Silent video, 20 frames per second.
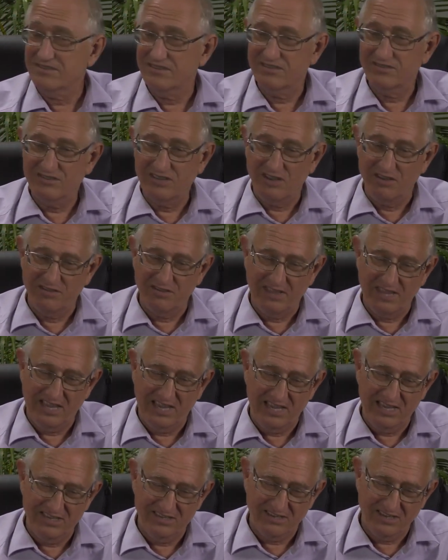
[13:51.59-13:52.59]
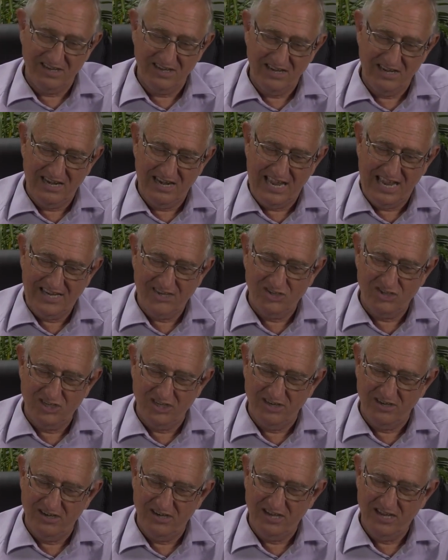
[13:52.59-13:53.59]
So there is a
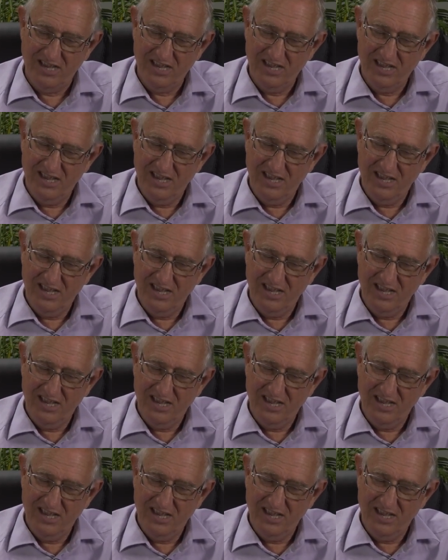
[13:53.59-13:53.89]
connection